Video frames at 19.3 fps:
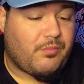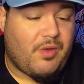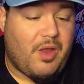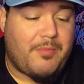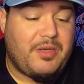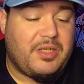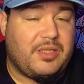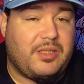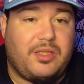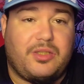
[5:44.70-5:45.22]
I
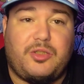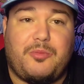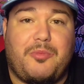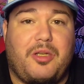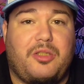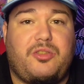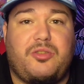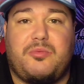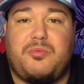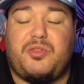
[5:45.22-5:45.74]
mean, it is a
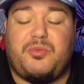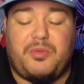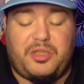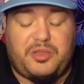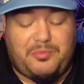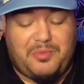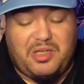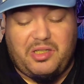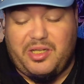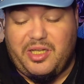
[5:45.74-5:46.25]
mushroom
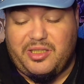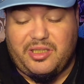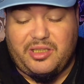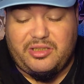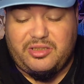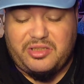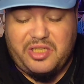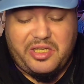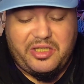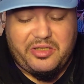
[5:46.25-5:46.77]
Swiss melt, like they
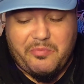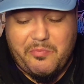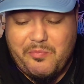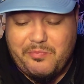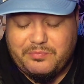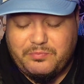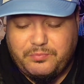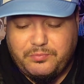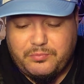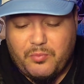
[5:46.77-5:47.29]

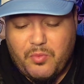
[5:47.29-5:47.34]
stated.